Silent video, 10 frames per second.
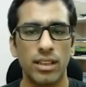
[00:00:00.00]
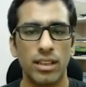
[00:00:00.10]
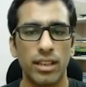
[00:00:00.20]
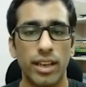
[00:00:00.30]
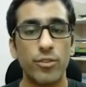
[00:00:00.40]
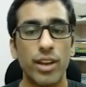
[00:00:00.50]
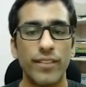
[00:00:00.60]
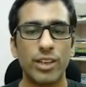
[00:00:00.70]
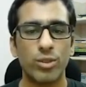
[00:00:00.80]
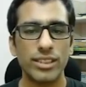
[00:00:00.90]
If you have
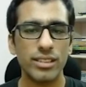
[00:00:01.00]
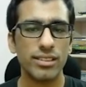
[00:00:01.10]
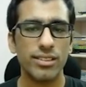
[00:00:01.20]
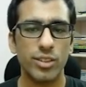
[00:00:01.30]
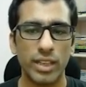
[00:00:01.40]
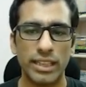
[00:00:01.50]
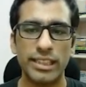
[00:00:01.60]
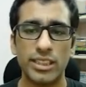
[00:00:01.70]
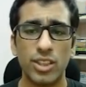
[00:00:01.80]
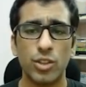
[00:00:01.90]
any questions, you can
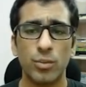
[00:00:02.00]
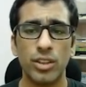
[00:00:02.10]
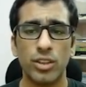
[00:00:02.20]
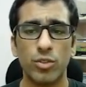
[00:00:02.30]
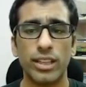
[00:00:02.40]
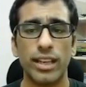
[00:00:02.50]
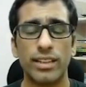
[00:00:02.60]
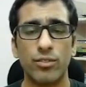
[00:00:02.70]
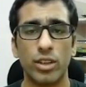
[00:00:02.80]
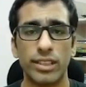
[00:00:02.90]
reach out to me on Twitter
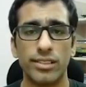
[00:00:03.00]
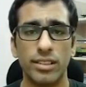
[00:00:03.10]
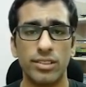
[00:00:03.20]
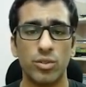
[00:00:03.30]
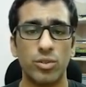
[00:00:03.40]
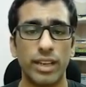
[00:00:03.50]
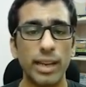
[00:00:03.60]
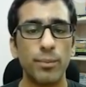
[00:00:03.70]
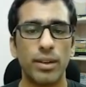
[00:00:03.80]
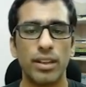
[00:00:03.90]
at
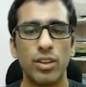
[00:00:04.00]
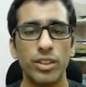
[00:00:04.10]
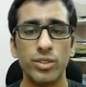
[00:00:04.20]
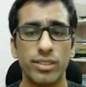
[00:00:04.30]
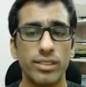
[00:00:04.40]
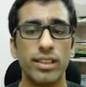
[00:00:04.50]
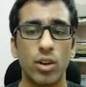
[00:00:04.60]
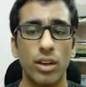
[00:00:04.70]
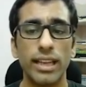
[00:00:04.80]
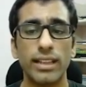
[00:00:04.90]
vortex_ape or using the
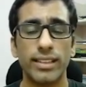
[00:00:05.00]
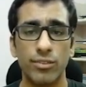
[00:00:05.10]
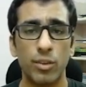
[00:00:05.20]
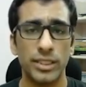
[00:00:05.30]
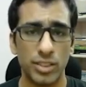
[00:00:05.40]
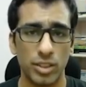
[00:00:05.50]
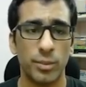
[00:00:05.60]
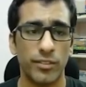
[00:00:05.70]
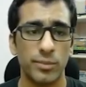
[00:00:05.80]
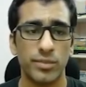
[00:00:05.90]
contact information on
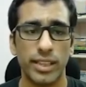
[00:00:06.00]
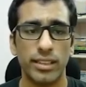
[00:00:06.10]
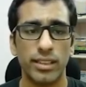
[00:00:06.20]
my website.